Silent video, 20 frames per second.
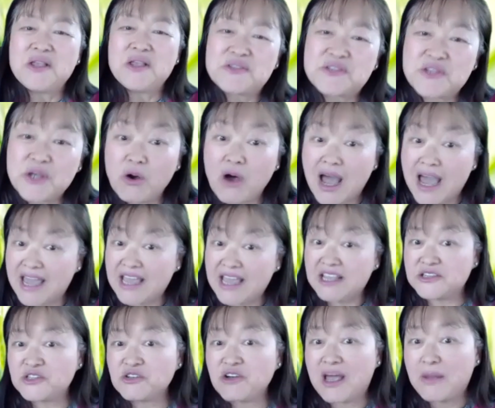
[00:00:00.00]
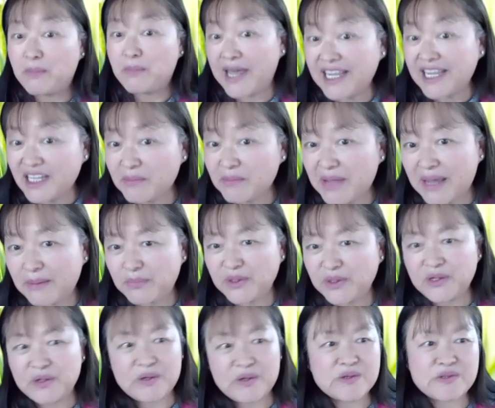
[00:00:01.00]
So I paid my
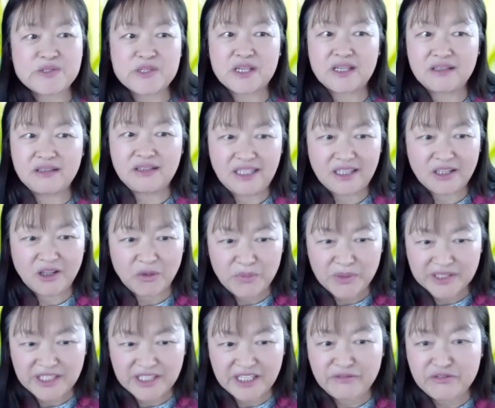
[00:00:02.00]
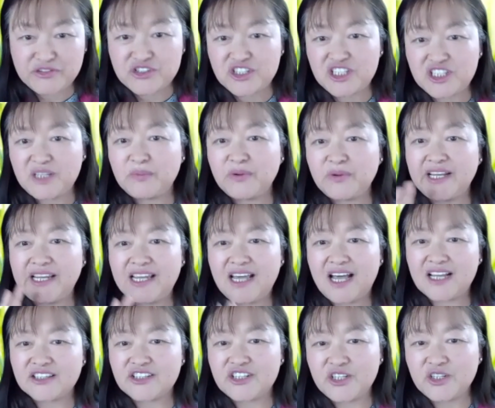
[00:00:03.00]
bills, live cheaply
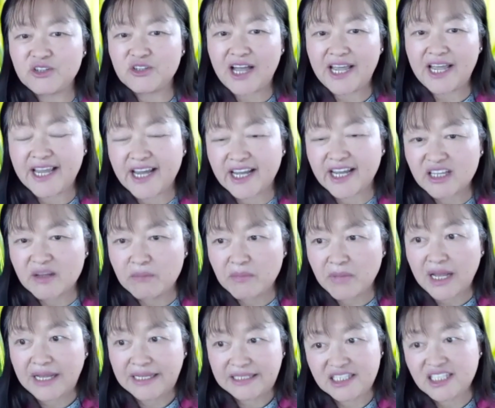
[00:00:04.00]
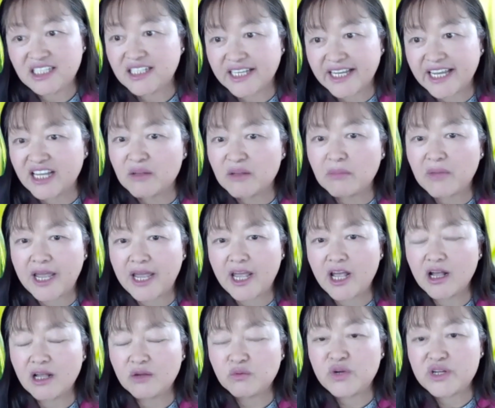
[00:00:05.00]
until I did get my
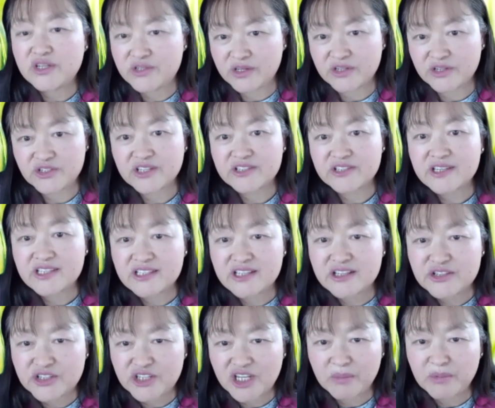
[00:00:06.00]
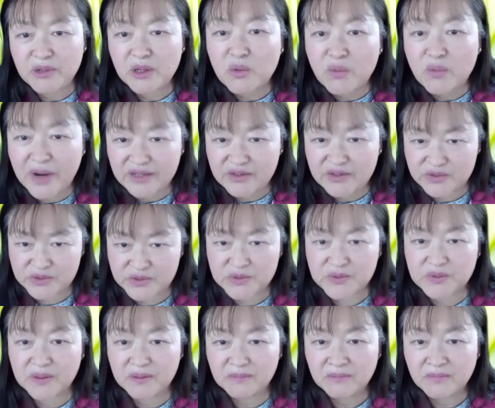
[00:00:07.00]
research assistantship in graduate school.